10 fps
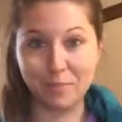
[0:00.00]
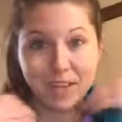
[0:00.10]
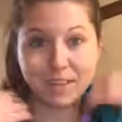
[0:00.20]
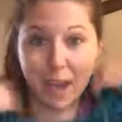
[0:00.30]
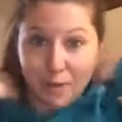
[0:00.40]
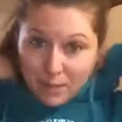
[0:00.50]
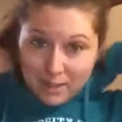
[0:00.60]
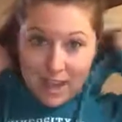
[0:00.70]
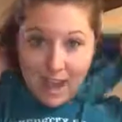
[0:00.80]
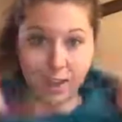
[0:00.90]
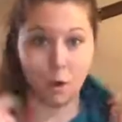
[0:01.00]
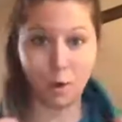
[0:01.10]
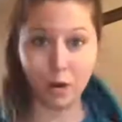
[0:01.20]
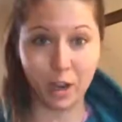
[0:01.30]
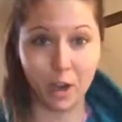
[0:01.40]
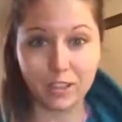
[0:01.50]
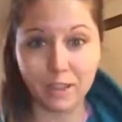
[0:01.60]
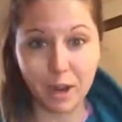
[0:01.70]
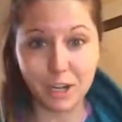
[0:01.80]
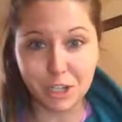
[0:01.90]
I was like holding on to
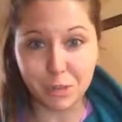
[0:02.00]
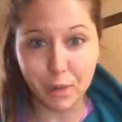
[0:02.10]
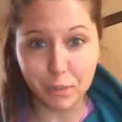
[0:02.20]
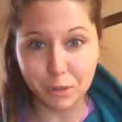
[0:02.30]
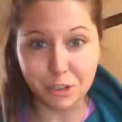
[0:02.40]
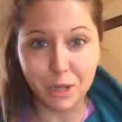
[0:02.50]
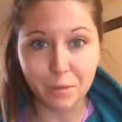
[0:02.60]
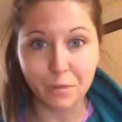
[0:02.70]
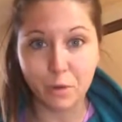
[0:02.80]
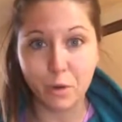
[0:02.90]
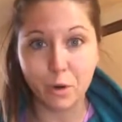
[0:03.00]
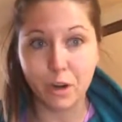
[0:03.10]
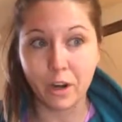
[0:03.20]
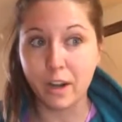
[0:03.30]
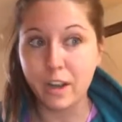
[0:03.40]
my gym membership for